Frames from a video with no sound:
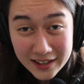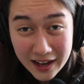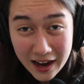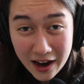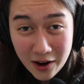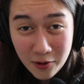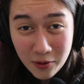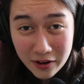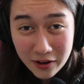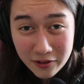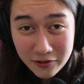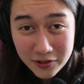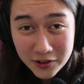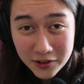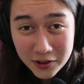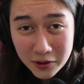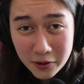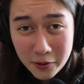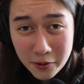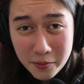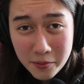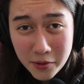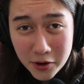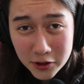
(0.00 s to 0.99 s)
how I feel
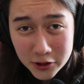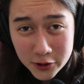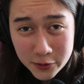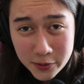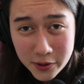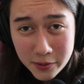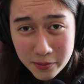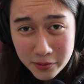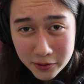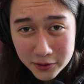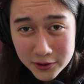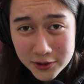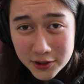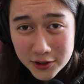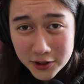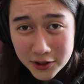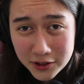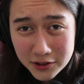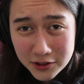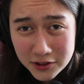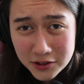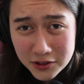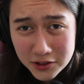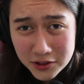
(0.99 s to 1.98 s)
that most people
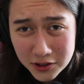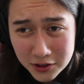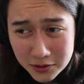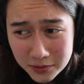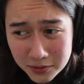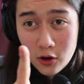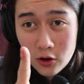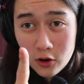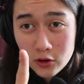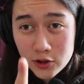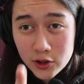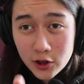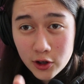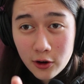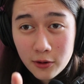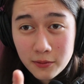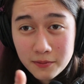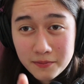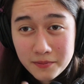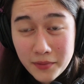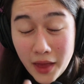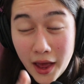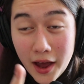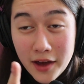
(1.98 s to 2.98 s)
started YouTube. Also,
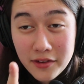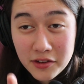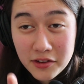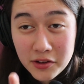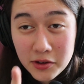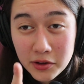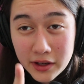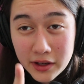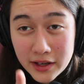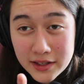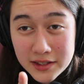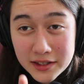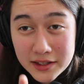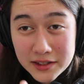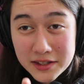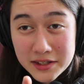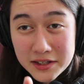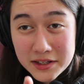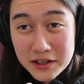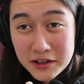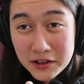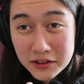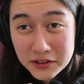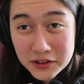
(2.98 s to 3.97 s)
I think you guys can
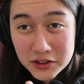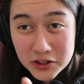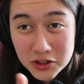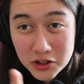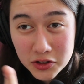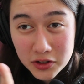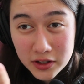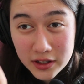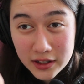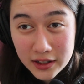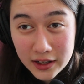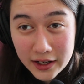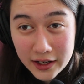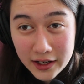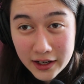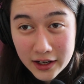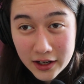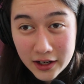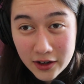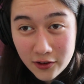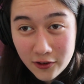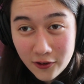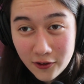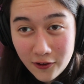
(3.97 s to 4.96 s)
see it on the screen,
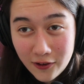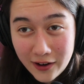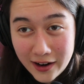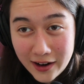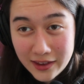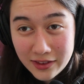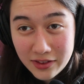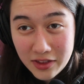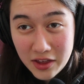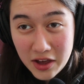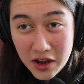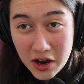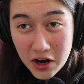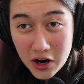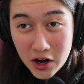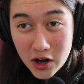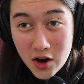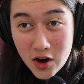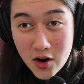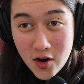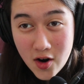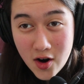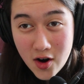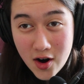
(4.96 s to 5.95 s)
like, right there.